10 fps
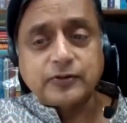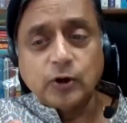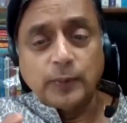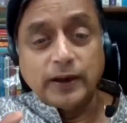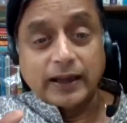
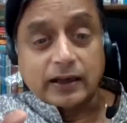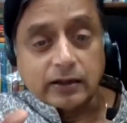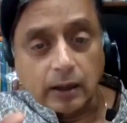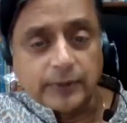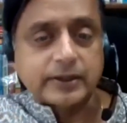normal
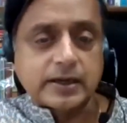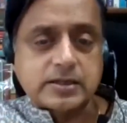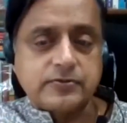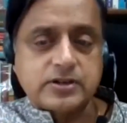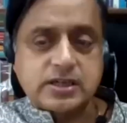economic
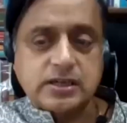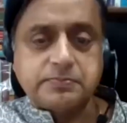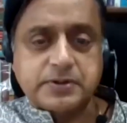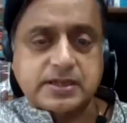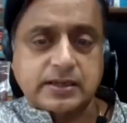activity in
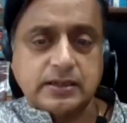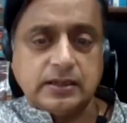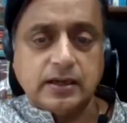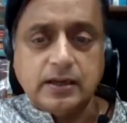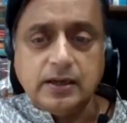
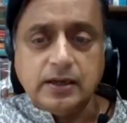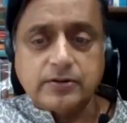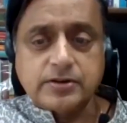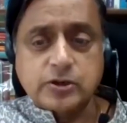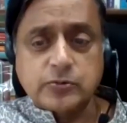particular,
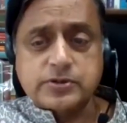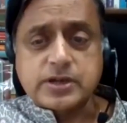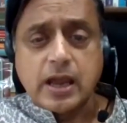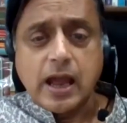resumes?